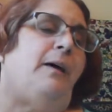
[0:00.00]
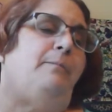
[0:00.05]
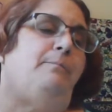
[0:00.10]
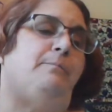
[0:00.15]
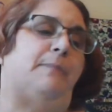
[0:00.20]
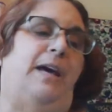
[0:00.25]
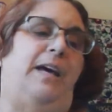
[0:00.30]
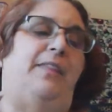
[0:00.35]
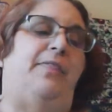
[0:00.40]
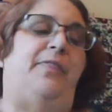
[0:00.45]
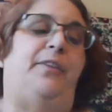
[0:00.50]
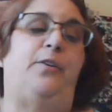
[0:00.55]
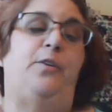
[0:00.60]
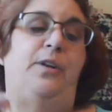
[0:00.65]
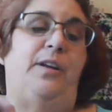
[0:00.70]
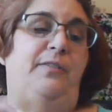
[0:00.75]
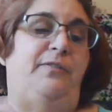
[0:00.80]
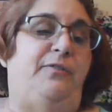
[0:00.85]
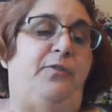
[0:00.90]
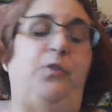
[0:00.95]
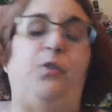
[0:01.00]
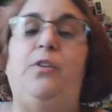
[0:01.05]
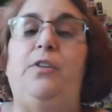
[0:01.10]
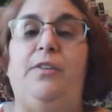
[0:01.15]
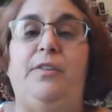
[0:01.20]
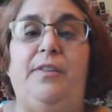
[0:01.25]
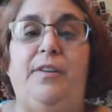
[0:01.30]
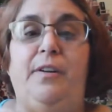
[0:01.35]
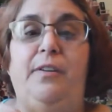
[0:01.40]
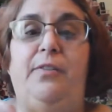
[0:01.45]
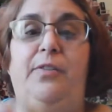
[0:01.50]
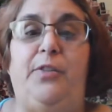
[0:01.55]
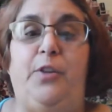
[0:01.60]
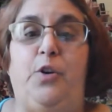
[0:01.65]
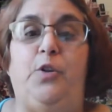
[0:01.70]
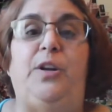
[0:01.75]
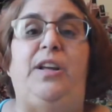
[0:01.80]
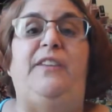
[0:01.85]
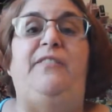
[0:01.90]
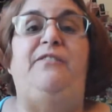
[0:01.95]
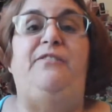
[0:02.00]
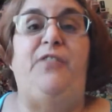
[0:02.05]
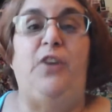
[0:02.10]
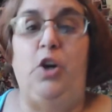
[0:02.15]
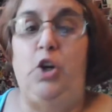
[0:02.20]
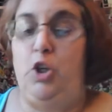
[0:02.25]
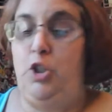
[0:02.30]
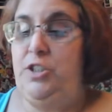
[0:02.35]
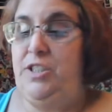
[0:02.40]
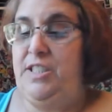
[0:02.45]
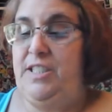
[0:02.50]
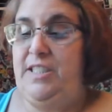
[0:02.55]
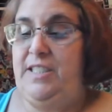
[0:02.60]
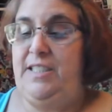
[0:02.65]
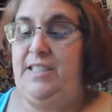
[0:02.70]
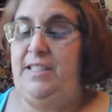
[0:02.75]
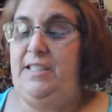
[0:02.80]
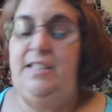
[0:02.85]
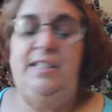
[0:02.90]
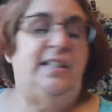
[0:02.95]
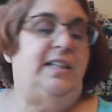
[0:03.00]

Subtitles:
May 31st,